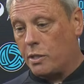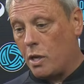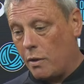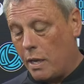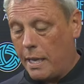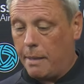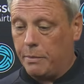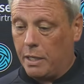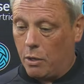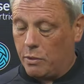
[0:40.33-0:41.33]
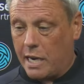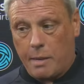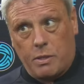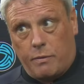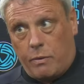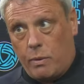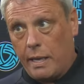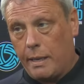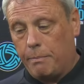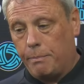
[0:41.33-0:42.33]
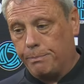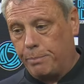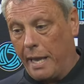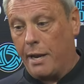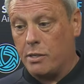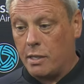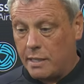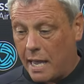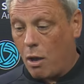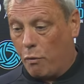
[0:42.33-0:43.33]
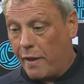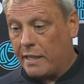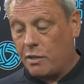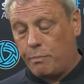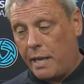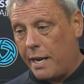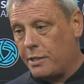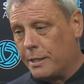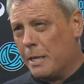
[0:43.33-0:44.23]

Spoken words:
in terms of offensive players.